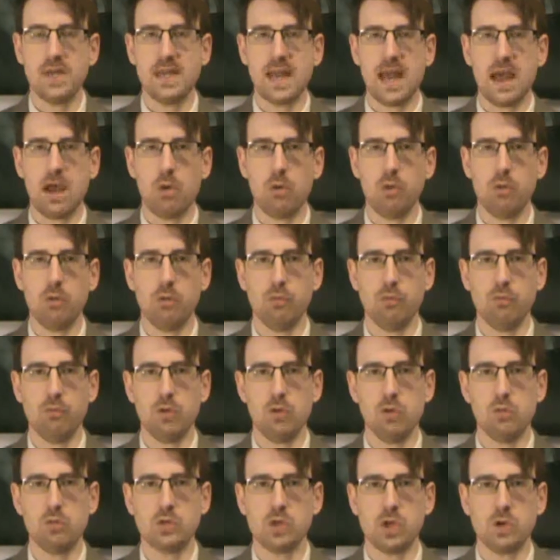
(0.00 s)
down the
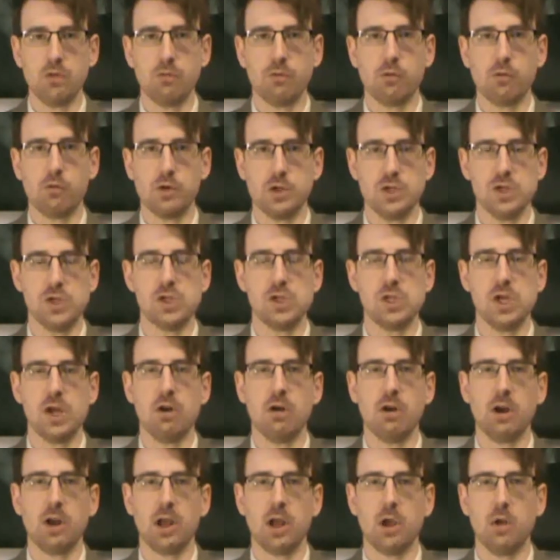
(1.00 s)
route of Chris
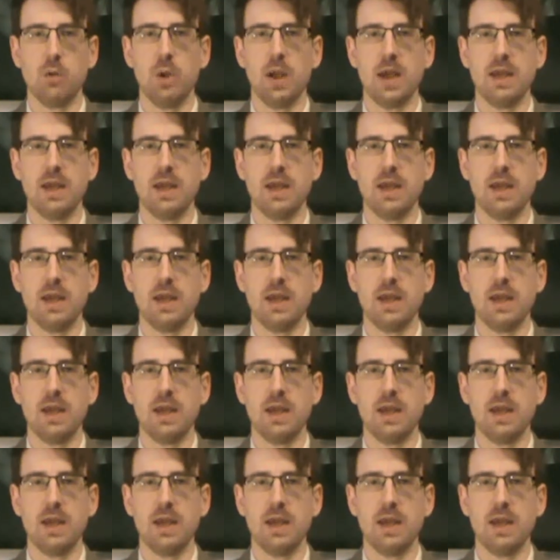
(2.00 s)
Jericho